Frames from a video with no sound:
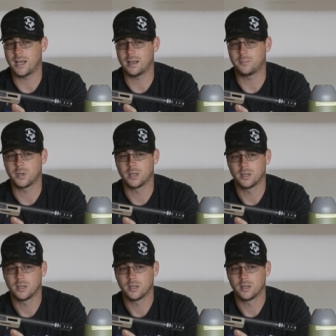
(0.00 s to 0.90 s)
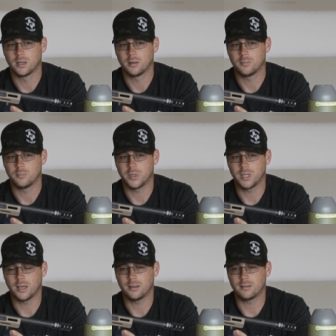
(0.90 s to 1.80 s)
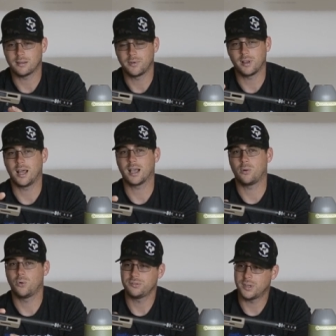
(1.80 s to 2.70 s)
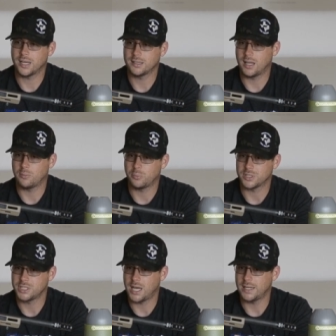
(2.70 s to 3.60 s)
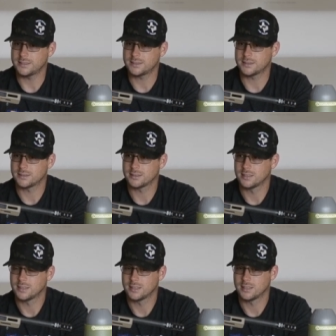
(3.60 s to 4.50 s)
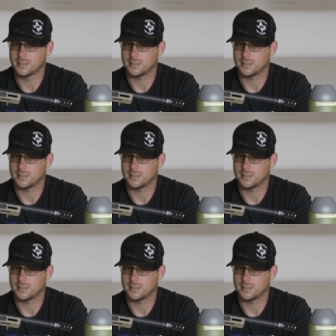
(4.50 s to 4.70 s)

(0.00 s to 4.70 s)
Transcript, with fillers: option at the time because I felt like I wasn't taking time with my shots.